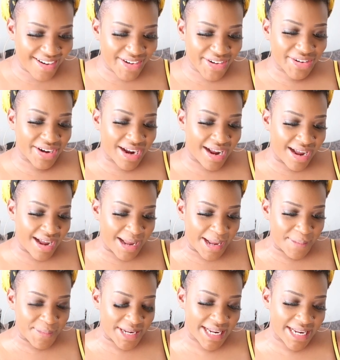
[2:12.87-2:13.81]
Or,
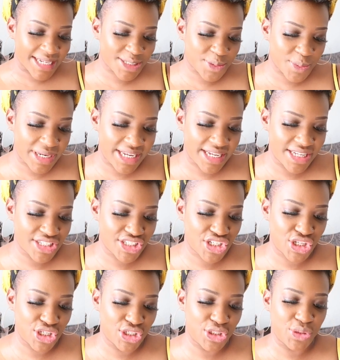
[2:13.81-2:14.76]
um, the next one
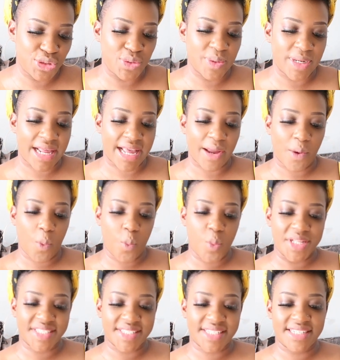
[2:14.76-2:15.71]
is, do you like
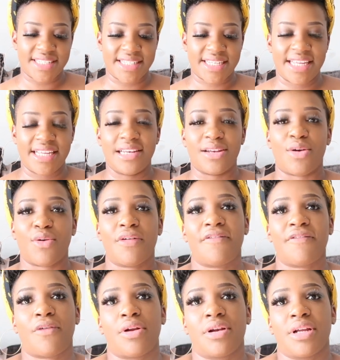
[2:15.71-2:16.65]
whiskey, tequila
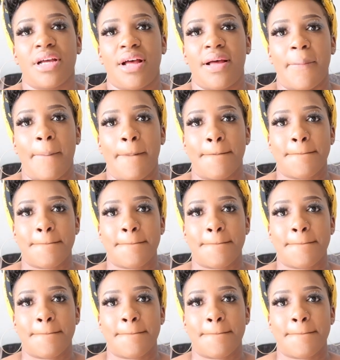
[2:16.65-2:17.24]
or vodka?